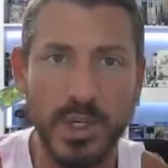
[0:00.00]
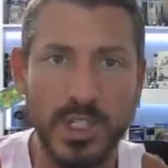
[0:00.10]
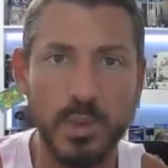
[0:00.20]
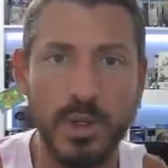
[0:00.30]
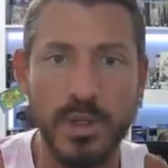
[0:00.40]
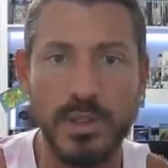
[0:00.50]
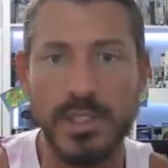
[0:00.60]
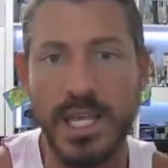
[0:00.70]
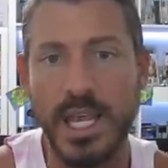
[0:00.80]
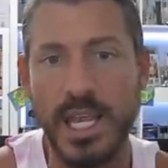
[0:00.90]
which
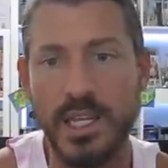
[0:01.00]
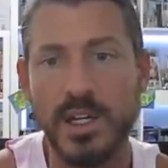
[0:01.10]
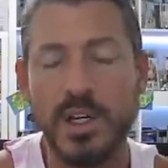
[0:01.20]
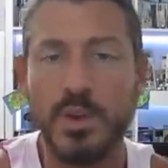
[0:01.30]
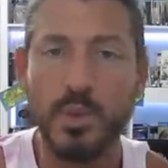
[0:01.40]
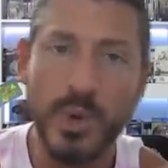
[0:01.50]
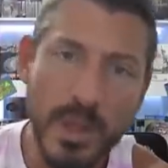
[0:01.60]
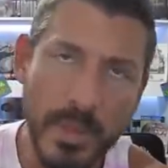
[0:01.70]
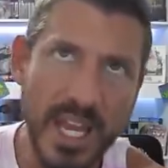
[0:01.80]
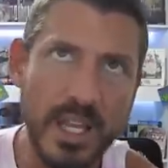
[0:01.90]
was a
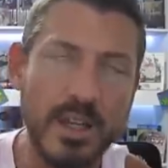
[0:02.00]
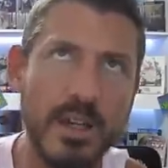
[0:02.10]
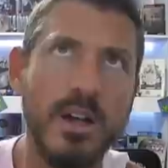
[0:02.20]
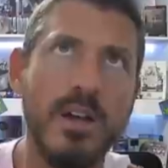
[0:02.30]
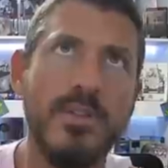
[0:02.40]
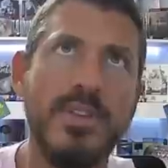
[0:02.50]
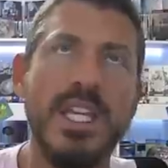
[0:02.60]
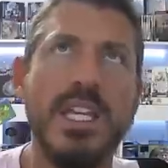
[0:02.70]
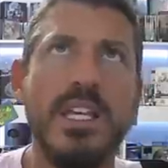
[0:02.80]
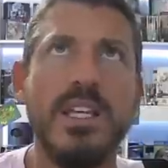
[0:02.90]
remake of
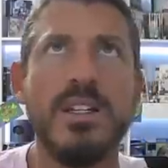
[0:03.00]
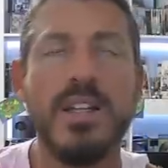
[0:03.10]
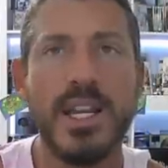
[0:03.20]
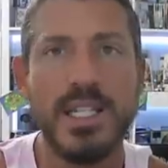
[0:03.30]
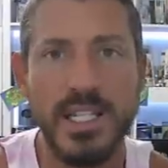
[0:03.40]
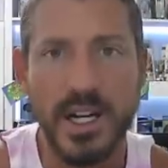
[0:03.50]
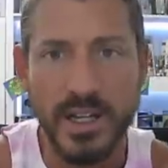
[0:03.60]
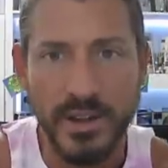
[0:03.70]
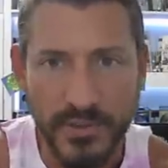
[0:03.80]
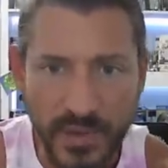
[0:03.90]
the
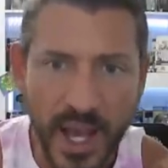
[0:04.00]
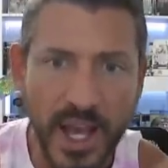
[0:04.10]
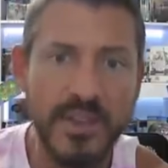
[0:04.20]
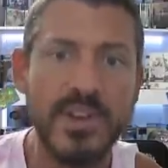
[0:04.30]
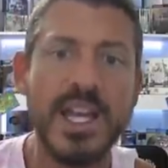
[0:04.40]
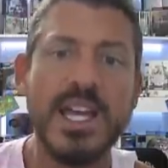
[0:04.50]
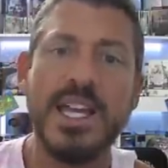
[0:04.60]
1995